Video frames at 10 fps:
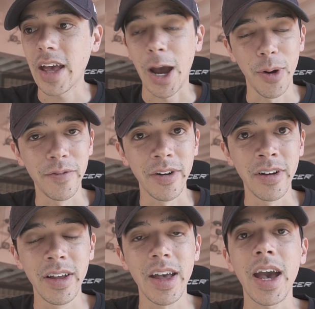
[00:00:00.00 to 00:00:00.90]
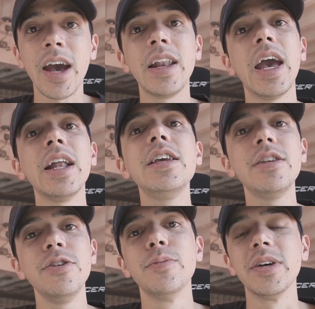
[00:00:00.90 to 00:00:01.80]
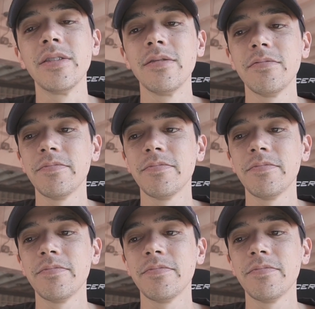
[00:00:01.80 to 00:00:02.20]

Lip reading: However, had any human